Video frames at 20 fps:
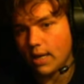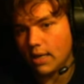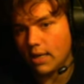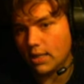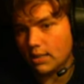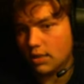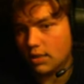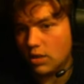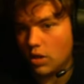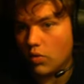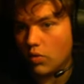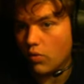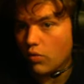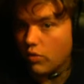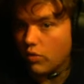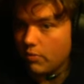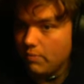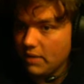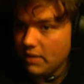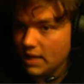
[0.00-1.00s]
I can go
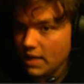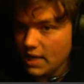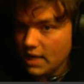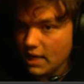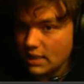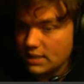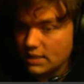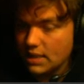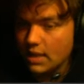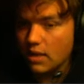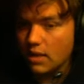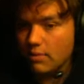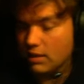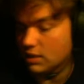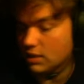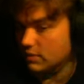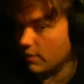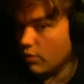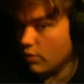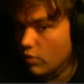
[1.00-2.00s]
rook b8
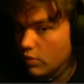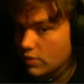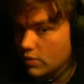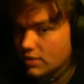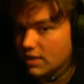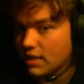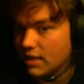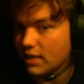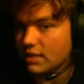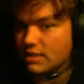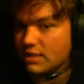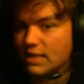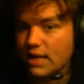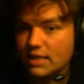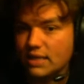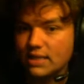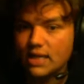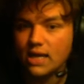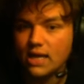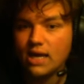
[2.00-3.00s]
because my rook was getting
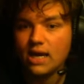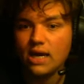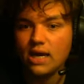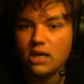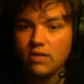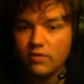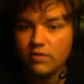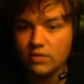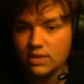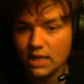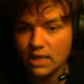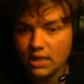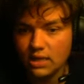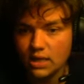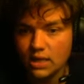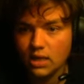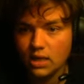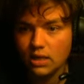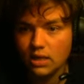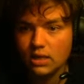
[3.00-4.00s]
attacked. And if you
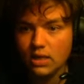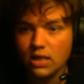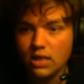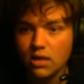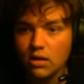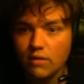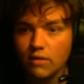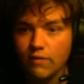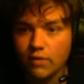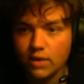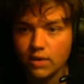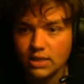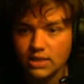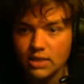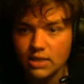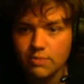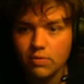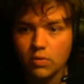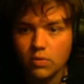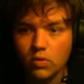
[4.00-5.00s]
take here, for
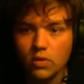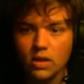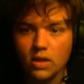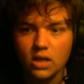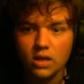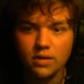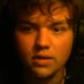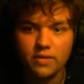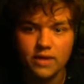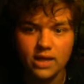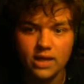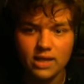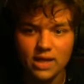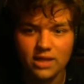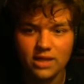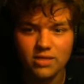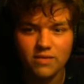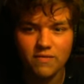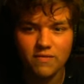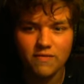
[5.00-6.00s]
example, then
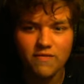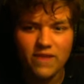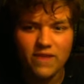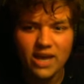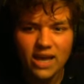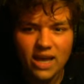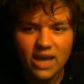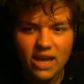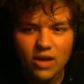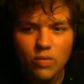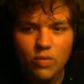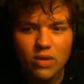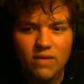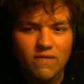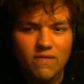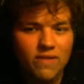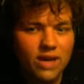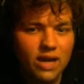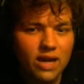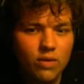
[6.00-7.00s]
at the very
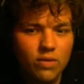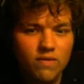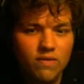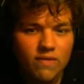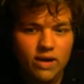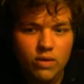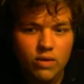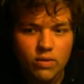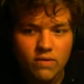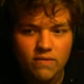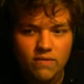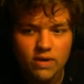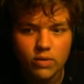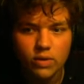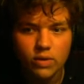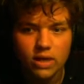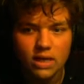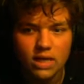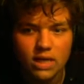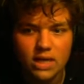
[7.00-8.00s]

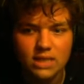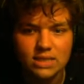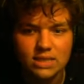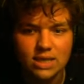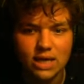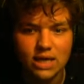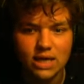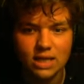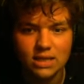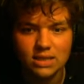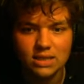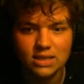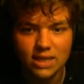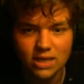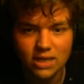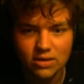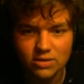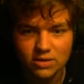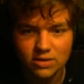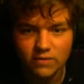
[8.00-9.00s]
least, I can
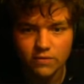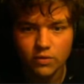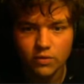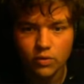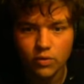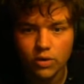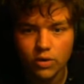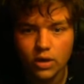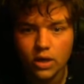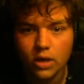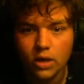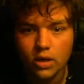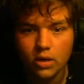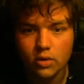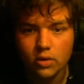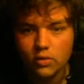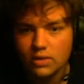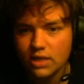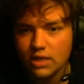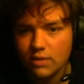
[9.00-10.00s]
take on t4.
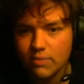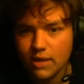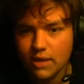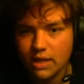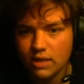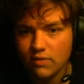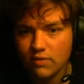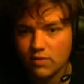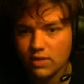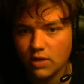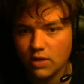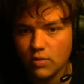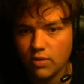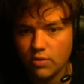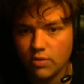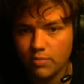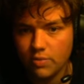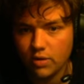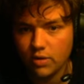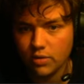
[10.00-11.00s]
You take back. If you take with
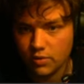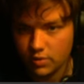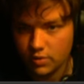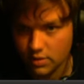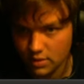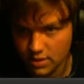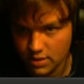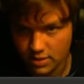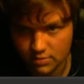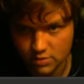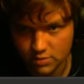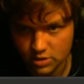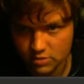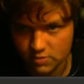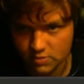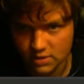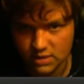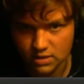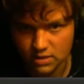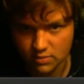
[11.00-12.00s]
the pawn, there
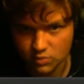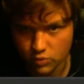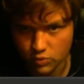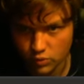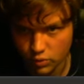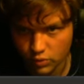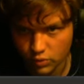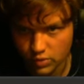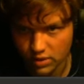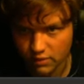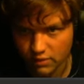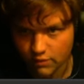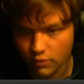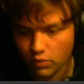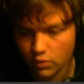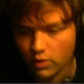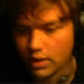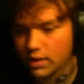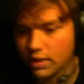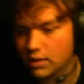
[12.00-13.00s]
must be some queen
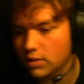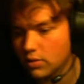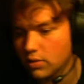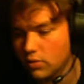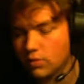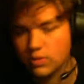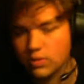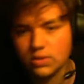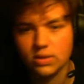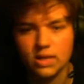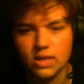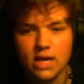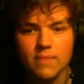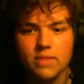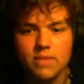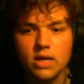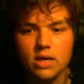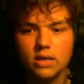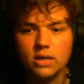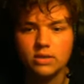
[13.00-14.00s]
e4 and you lose the
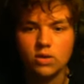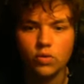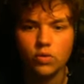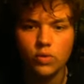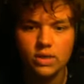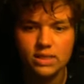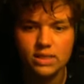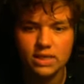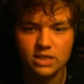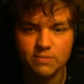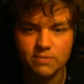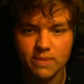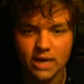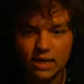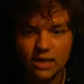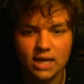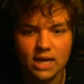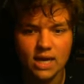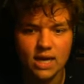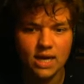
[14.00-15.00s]
game. So queen takes
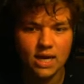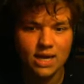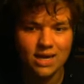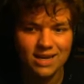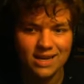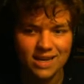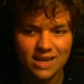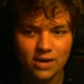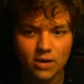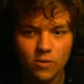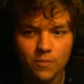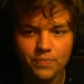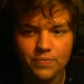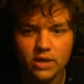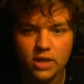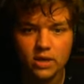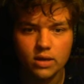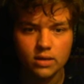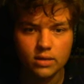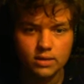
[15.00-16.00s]
back. And now
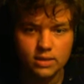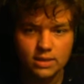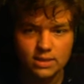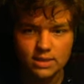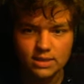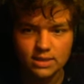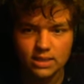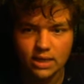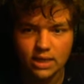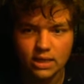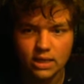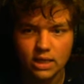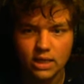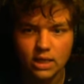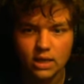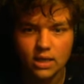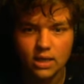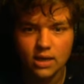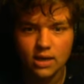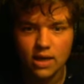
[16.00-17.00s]
this is
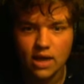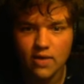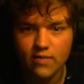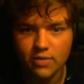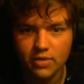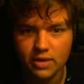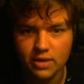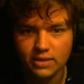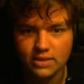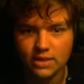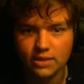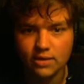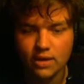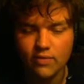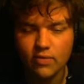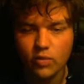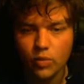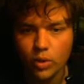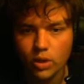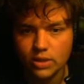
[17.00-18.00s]
hanging. Everything's hanging
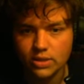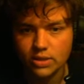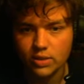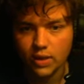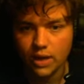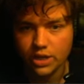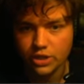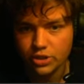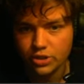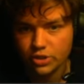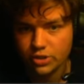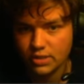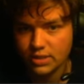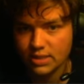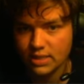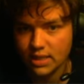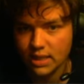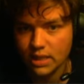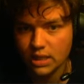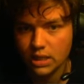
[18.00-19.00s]
everywhere. So I should
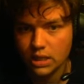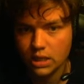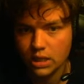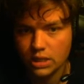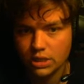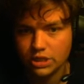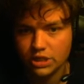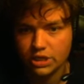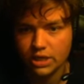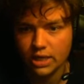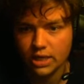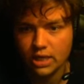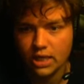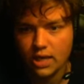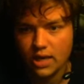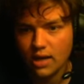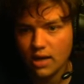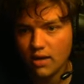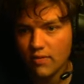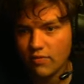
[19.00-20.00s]
just take, check,
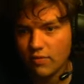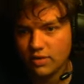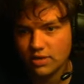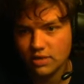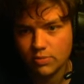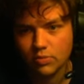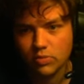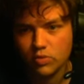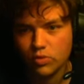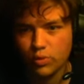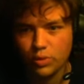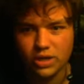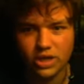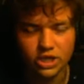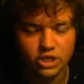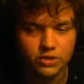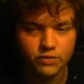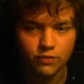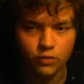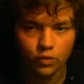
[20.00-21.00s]
and for example, queen
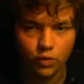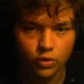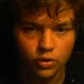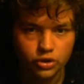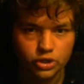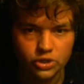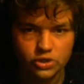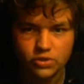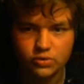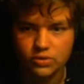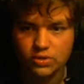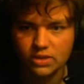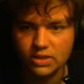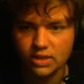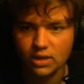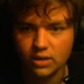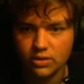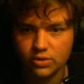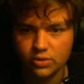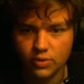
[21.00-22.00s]
h4, just to
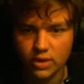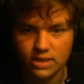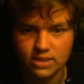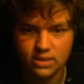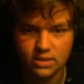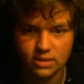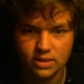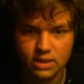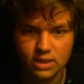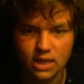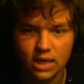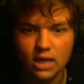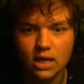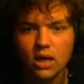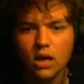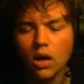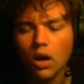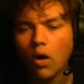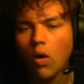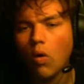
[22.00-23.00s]
start harassing the
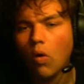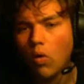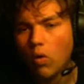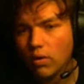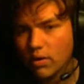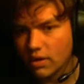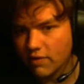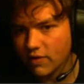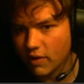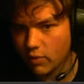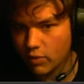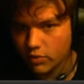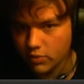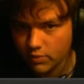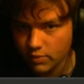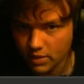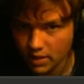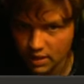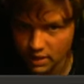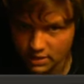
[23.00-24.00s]
king. Or if I want
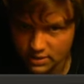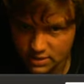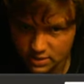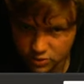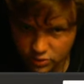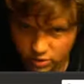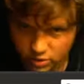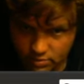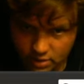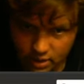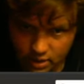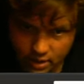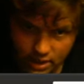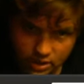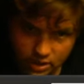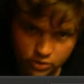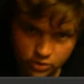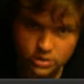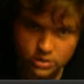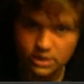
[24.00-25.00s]
to be extremely
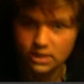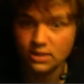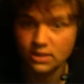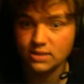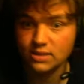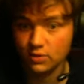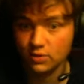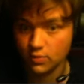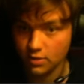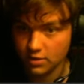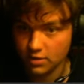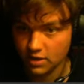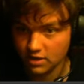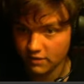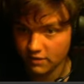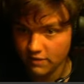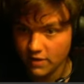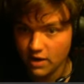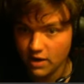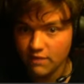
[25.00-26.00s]
accurate, I can start with knight
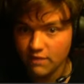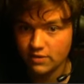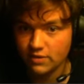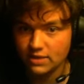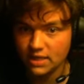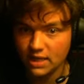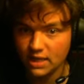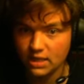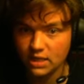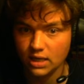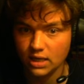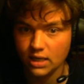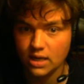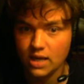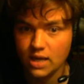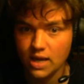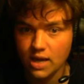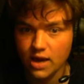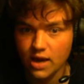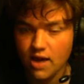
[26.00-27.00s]
e5, attacking
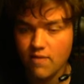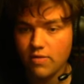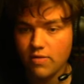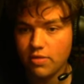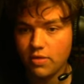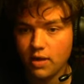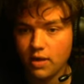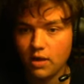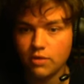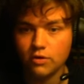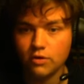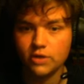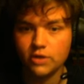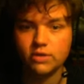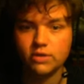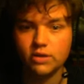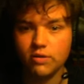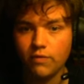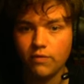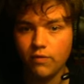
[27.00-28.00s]
everything,
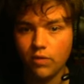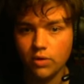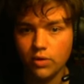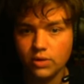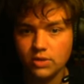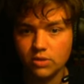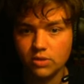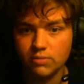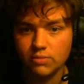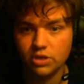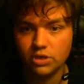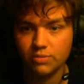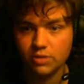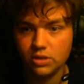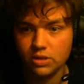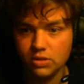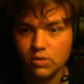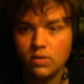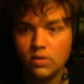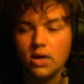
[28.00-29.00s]
threatening a fork, so bishop
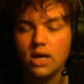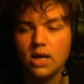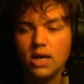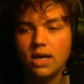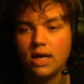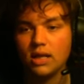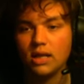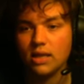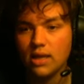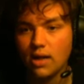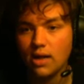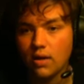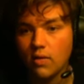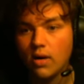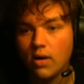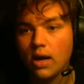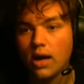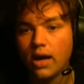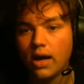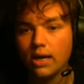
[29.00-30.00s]
e2. And
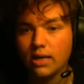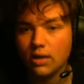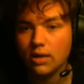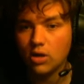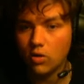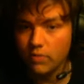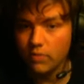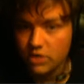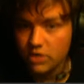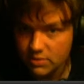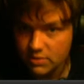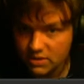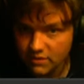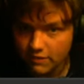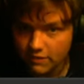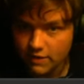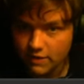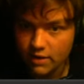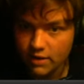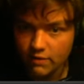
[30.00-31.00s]
now I can go bishop
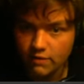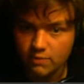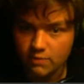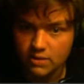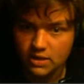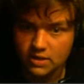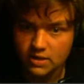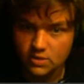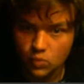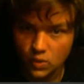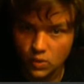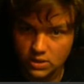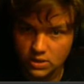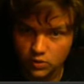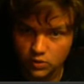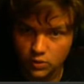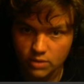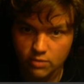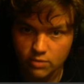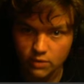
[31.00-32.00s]
c5, because once
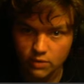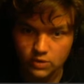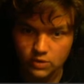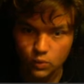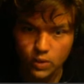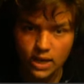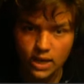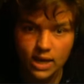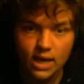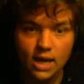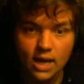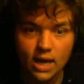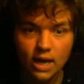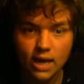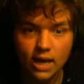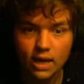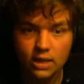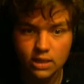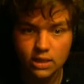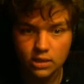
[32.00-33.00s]
the queen moves away,
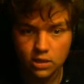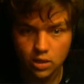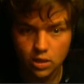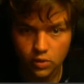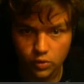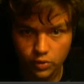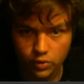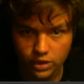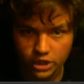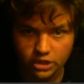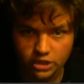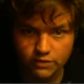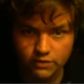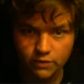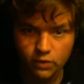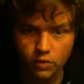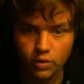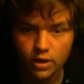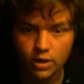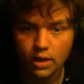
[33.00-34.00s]
I can go queen
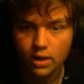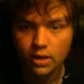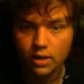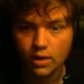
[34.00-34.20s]
h4.